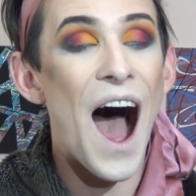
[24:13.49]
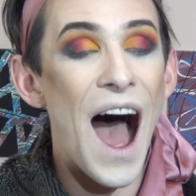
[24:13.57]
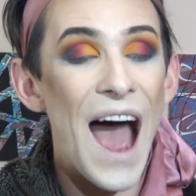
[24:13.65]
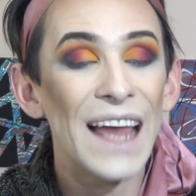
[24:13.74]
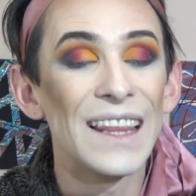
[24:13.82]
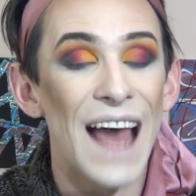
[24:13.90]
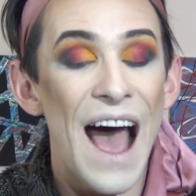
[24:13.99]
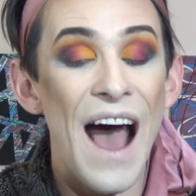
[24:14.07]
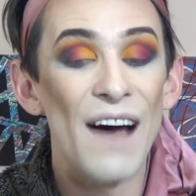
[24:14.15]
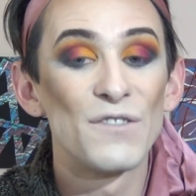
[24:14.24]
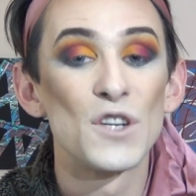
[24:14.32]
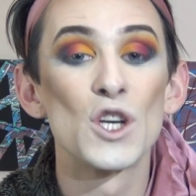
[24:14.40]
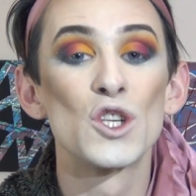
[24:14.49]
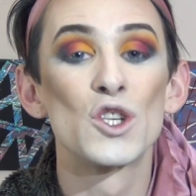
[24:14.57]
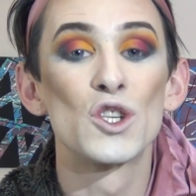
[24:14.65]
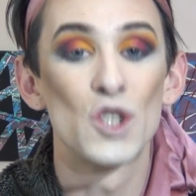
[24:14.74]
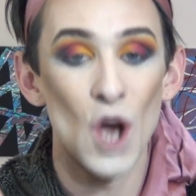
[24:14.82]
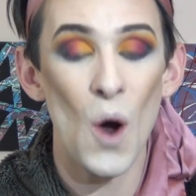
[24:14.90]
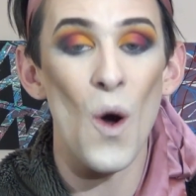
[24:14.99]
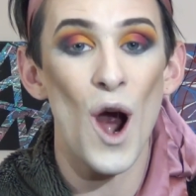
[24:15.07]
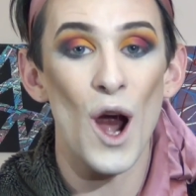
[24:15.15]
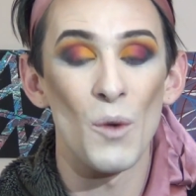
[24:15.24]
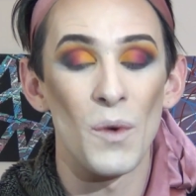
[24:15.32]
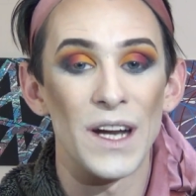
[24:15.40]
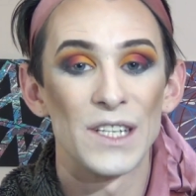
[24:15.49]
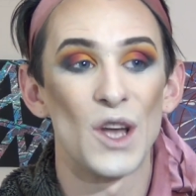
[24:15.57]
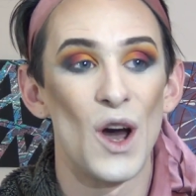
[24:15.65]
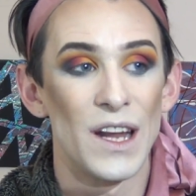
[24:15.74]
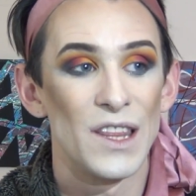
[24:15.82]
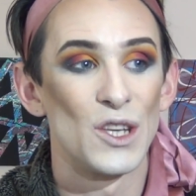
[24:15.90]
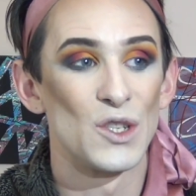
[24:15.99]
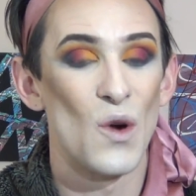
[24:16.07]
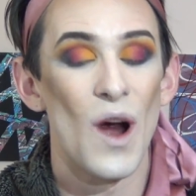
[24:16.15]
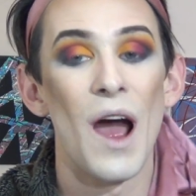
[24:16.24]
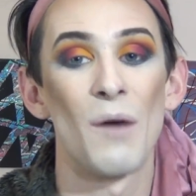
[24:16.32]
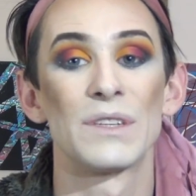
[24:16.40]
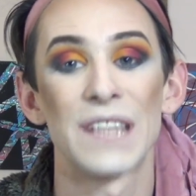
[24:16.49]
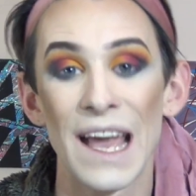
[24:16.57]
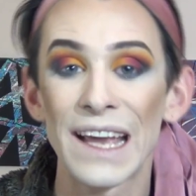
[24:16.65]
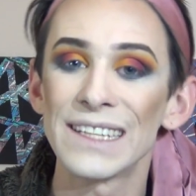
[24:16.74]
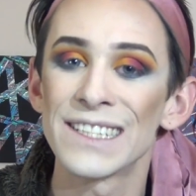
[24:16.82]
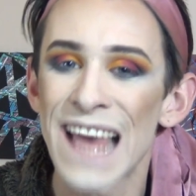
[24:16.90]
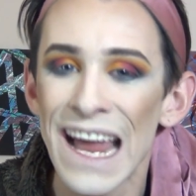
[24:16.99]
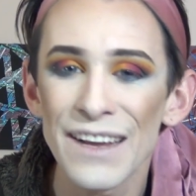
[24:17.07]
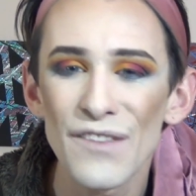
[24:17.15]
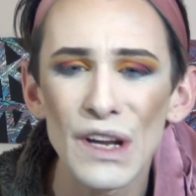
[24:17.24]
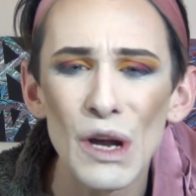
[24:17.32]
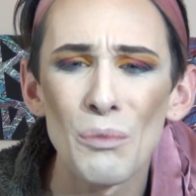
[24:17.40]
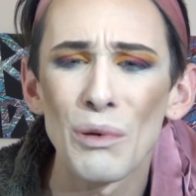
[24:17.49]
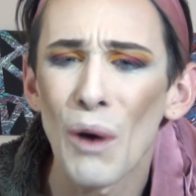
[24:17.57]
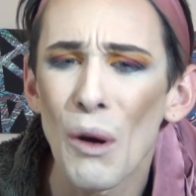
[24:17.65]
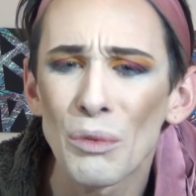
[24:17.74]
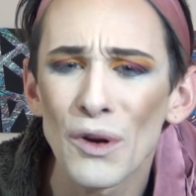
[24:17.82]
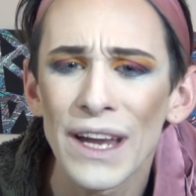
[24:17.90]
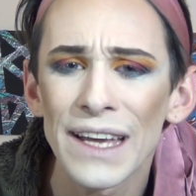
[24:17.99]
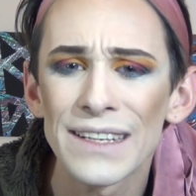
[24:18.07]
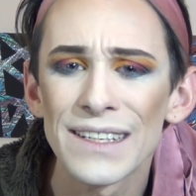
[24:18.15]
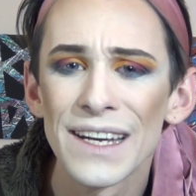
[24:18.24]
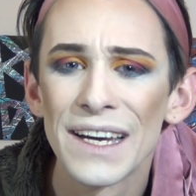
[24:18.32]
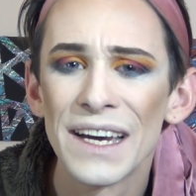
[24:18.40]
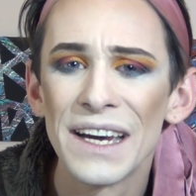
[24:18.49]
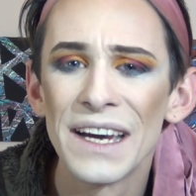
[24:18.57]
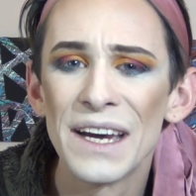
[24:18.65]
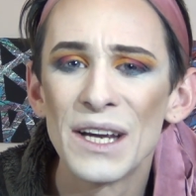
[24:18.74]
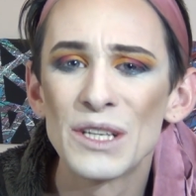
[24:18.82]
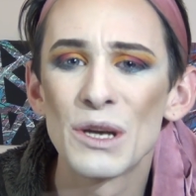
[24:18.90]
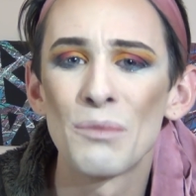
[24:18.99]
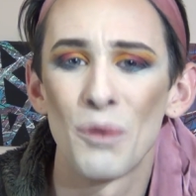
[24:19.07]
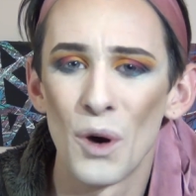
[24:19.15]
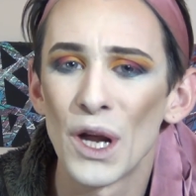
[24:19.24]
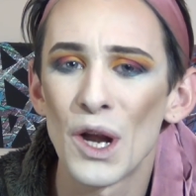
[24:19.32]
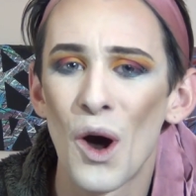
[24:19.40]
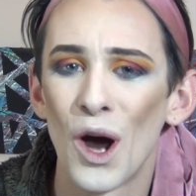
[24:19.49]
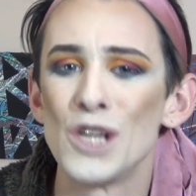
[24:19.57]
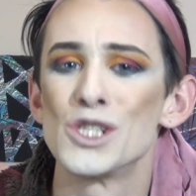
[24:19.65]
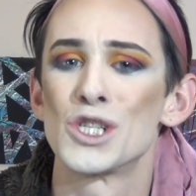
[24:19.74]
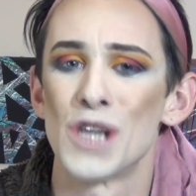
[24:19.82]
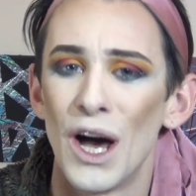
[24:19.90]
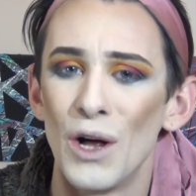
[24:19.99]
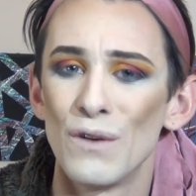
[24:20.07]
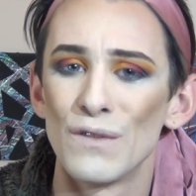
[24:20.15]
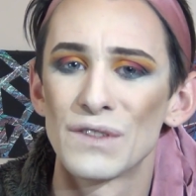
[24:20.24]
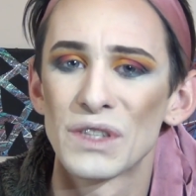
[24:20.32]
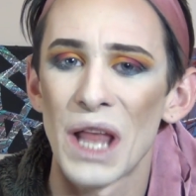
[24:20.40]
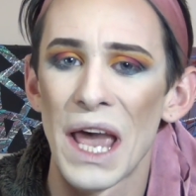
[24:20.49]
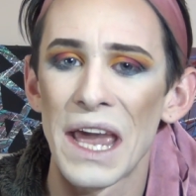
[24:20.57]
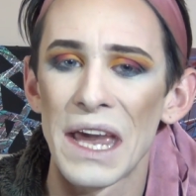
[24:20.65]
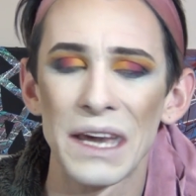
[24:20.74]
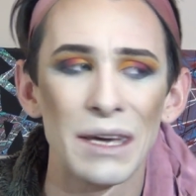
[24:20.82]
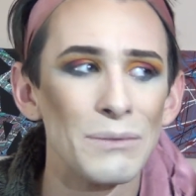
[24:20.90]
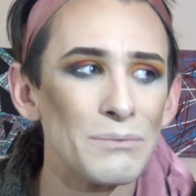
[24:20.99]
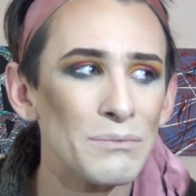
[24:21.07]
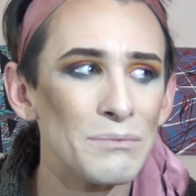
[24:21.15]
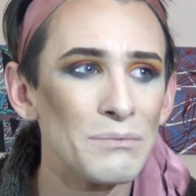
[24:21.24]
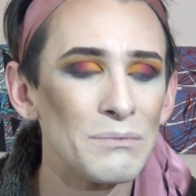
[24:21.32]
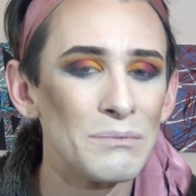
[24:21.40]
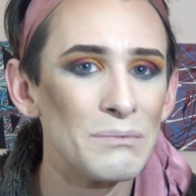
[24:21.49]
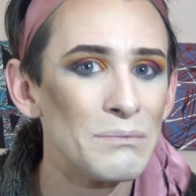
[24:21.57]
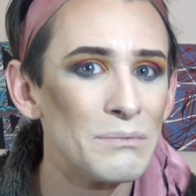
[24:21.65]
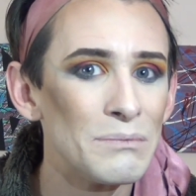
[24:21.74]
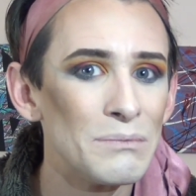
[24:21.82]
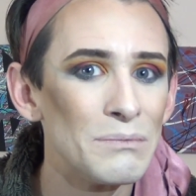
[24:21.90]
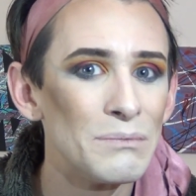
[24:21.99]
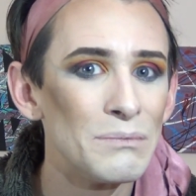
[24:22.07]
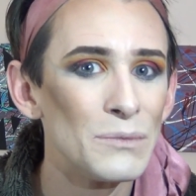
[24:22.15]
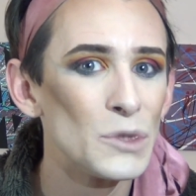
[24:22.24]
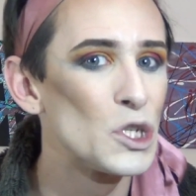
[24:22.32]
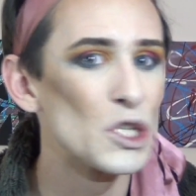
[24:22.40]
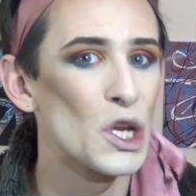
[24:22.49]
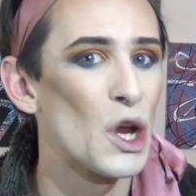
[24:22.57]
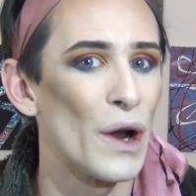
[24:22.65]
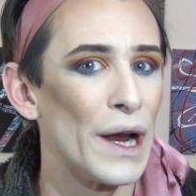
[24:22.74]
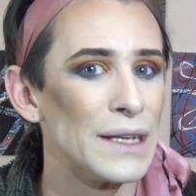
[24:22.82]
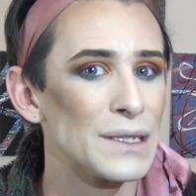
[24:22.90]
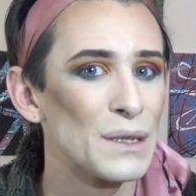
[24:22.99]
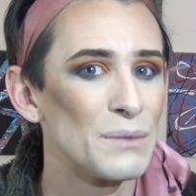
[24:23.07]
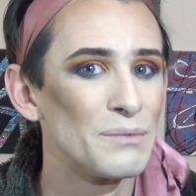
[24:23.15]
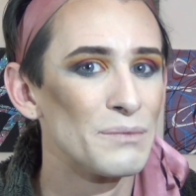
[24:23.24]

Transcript: I laughed so hard when I saw it in the store. I was like, is that even appropriate to put on shelves? Like, just curious.